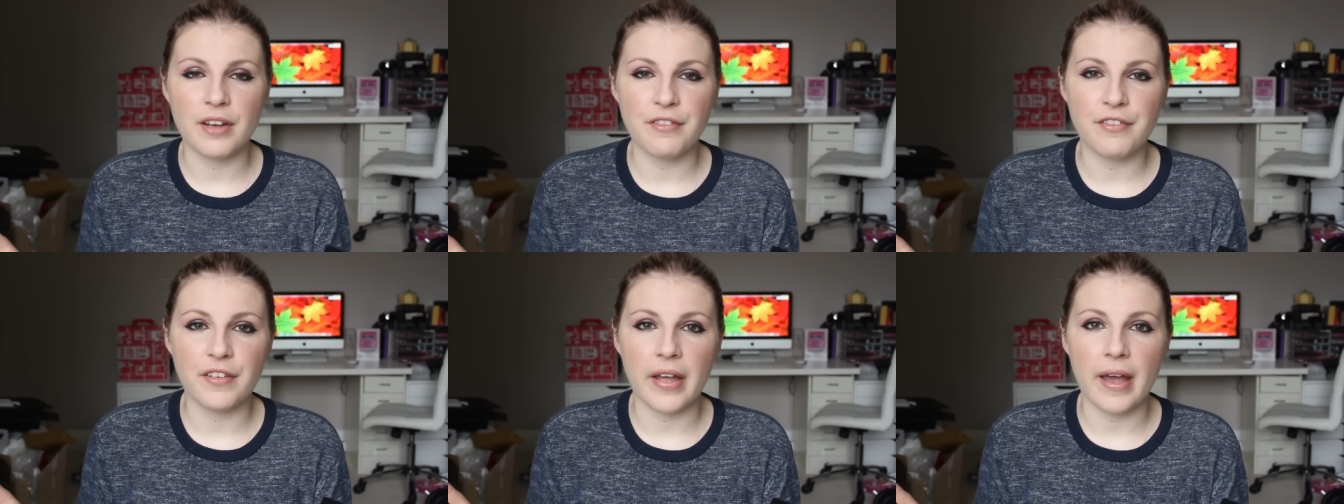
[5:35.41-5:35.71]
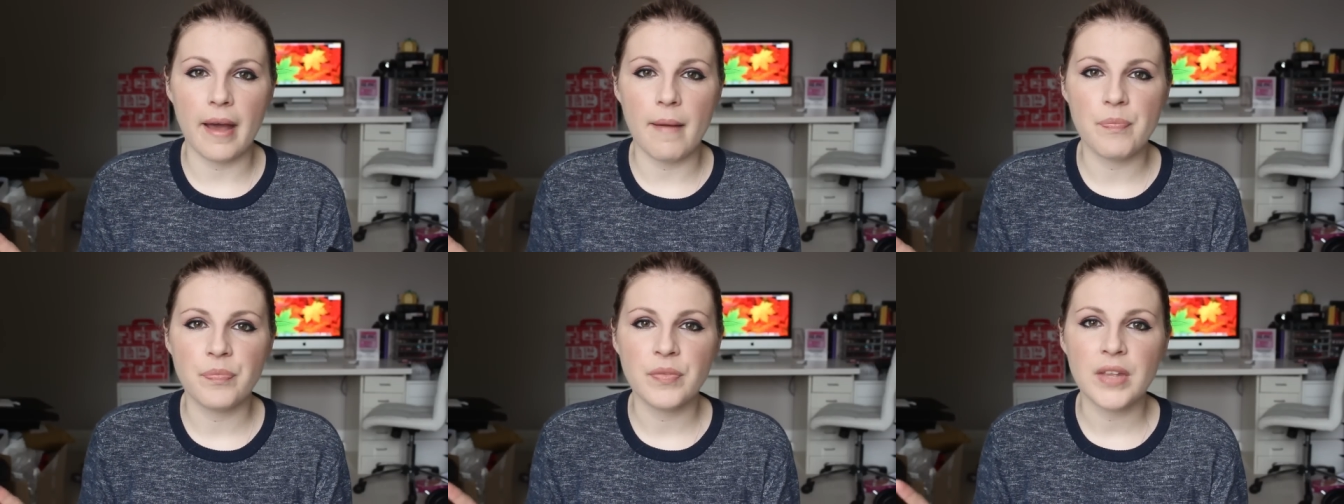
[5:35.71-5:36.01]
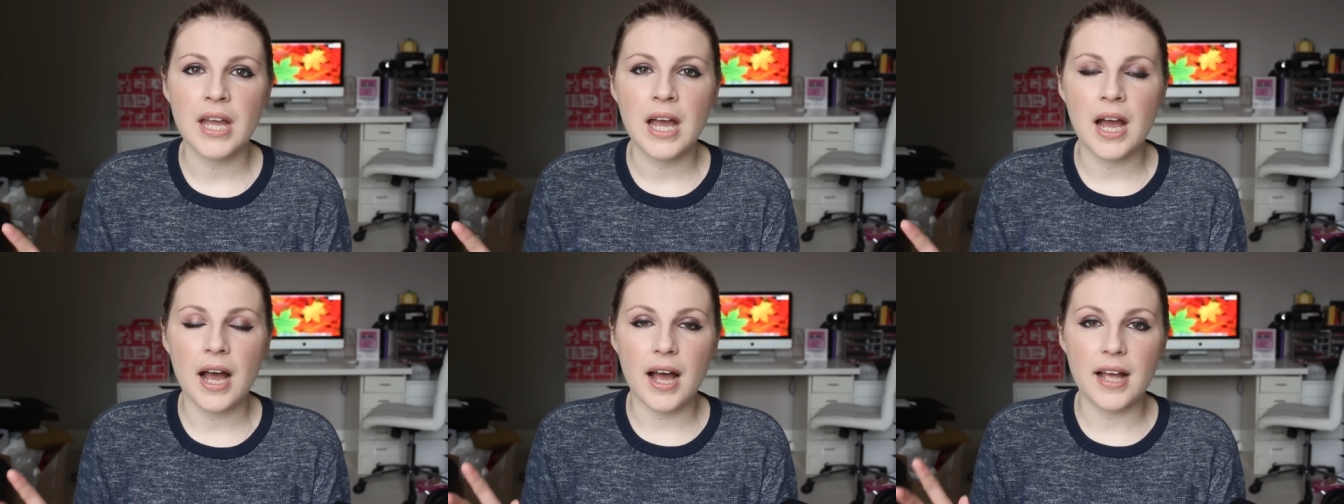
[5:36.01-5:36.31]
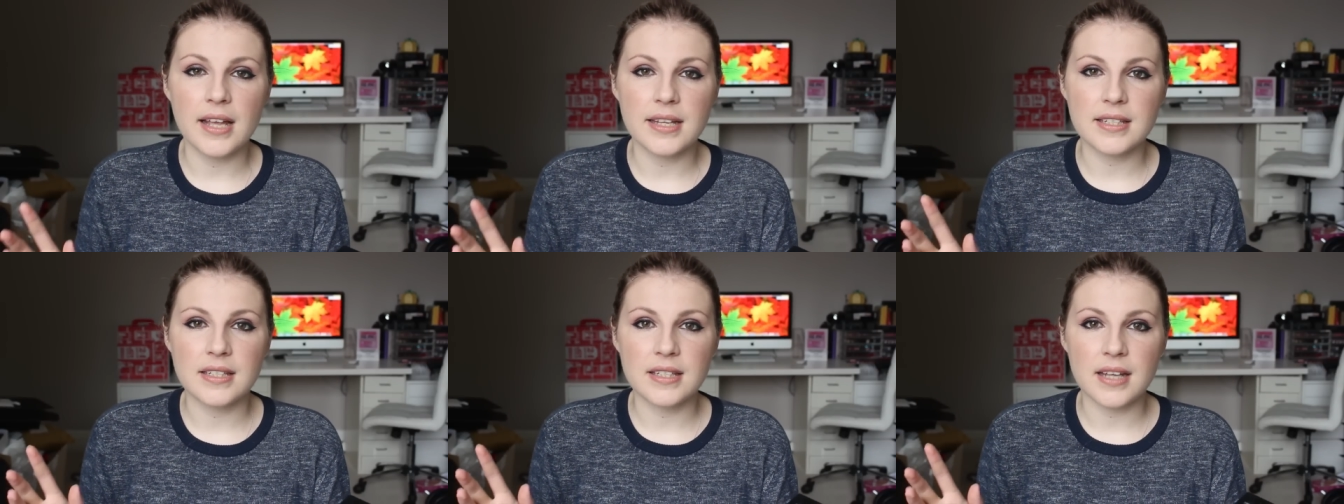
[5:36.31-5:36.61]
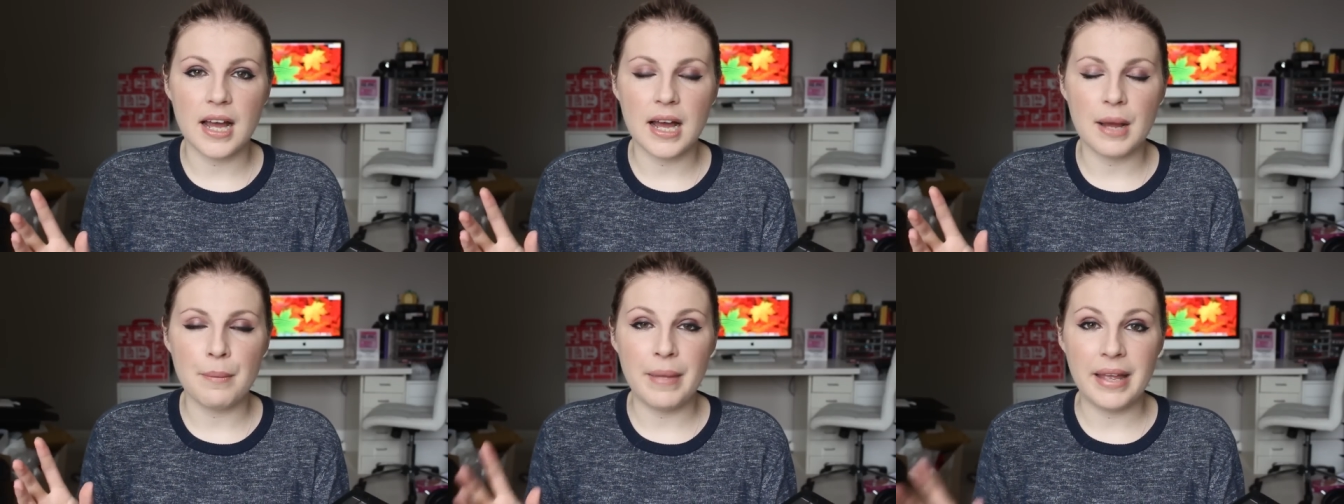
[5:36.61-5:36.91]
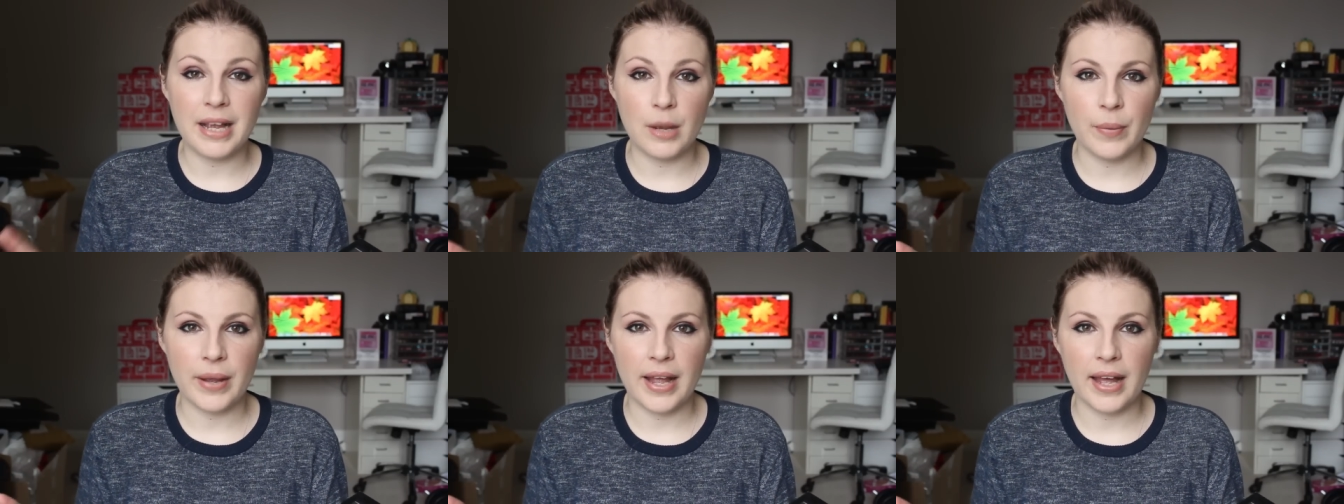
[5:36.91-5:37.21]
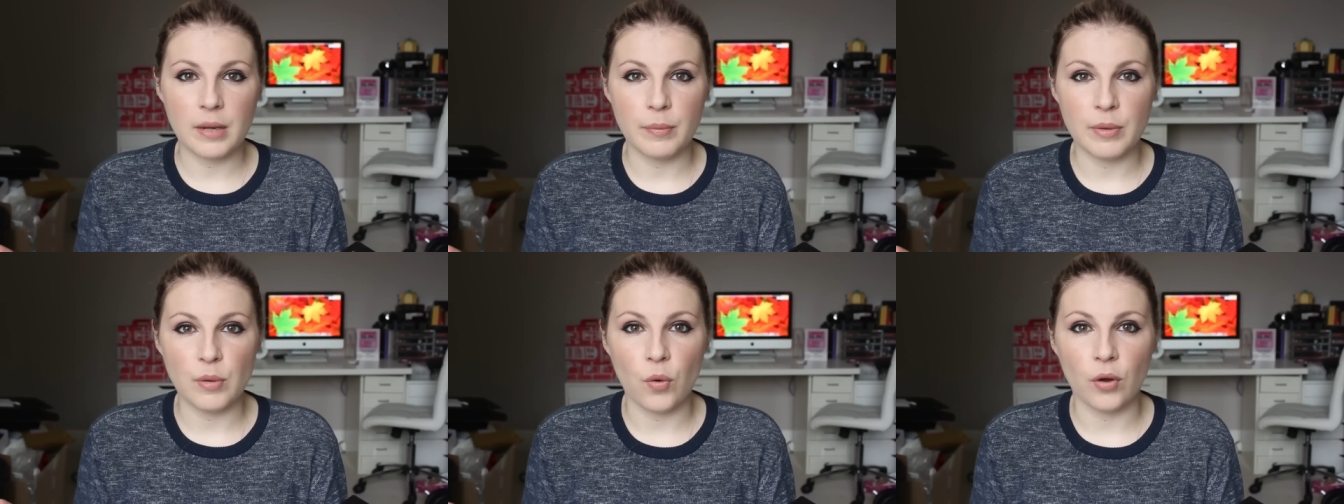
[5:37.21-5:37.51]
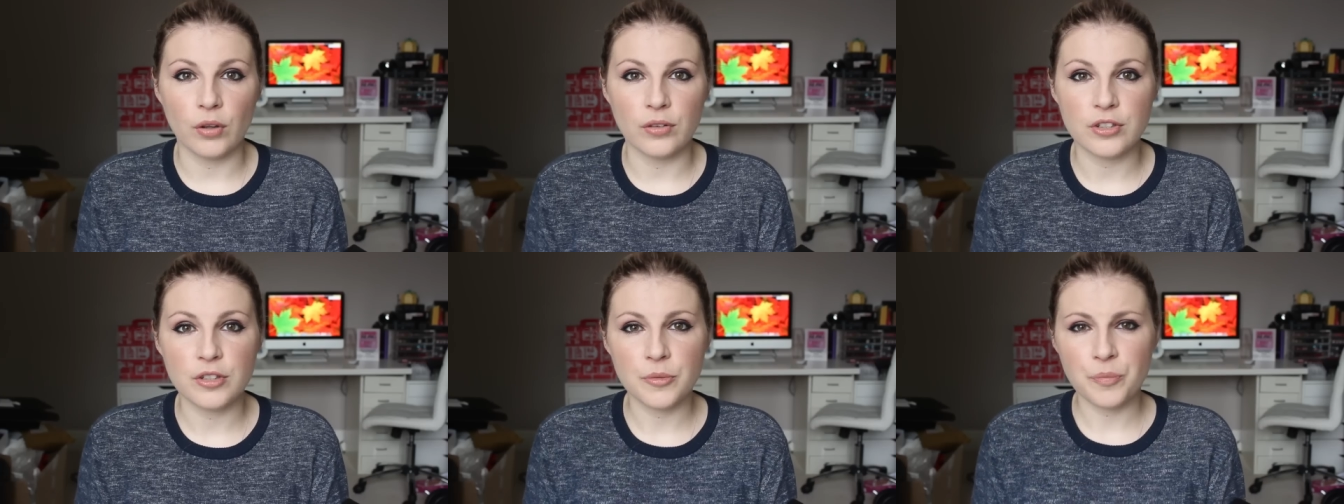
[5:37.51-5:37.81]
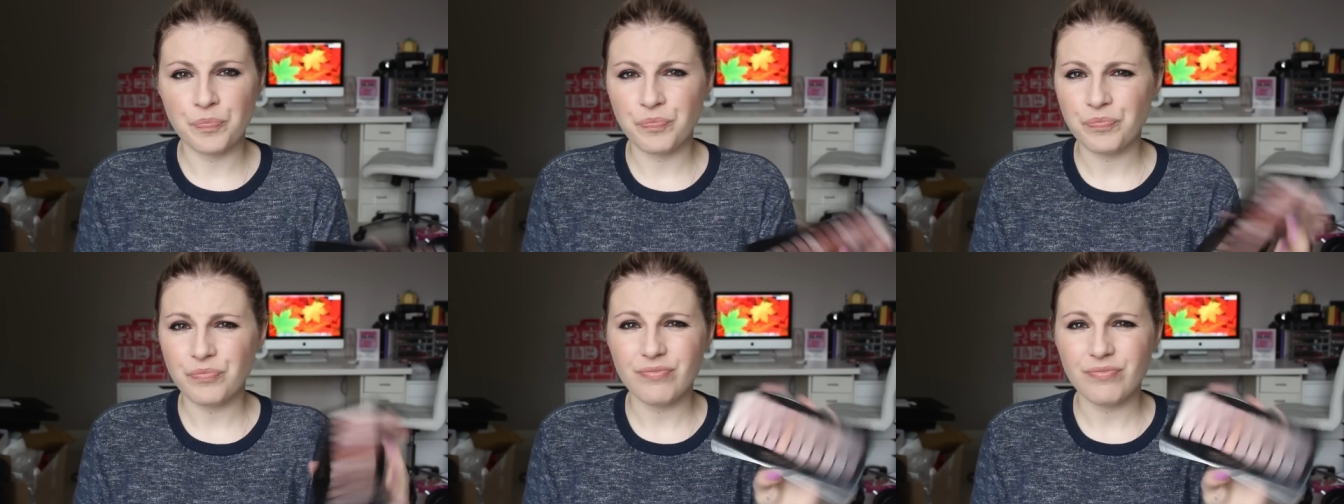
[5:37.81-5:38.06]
I forget, as Makeup Academy ones,